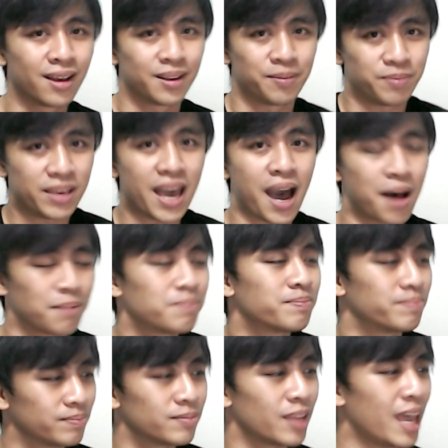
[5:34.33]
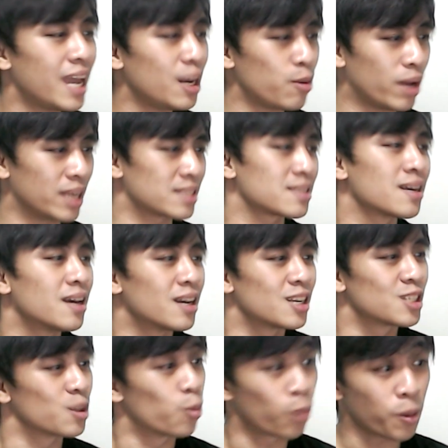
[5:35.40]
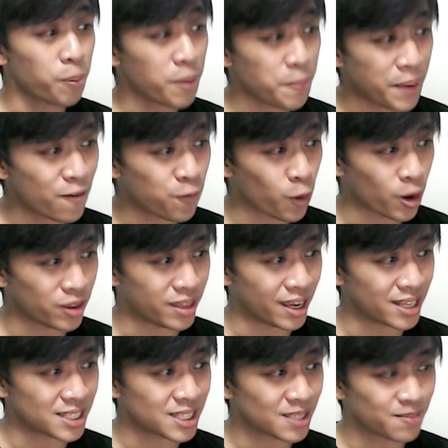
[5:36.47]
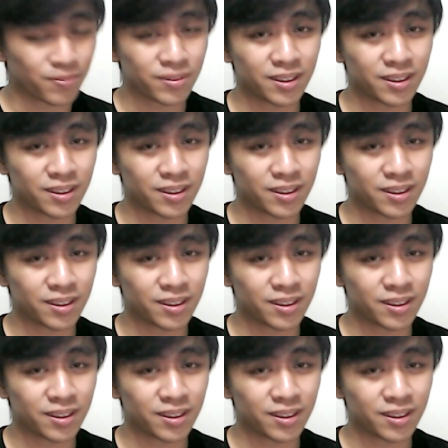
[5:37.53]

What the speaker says: Yeah. Anyways, we're prepared for this.